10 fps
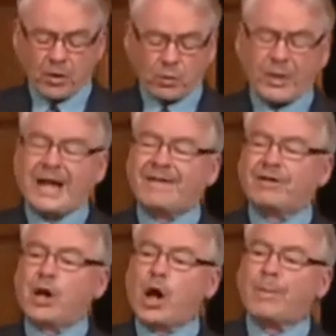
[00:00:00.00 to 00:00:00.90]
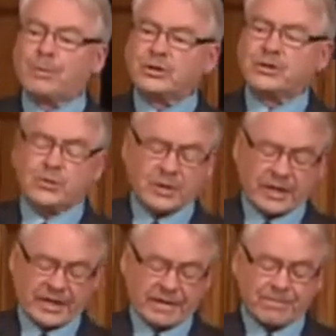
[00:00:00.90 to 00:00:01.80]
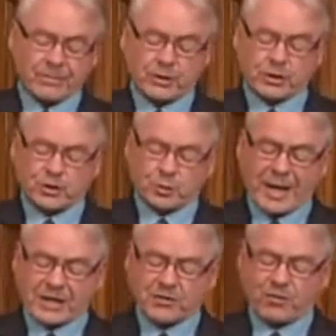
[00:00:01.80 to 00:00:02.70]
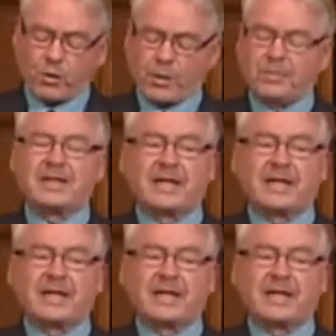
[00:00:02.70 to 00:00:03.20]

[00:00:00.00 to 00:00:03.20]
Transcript: we have an opportunity to transform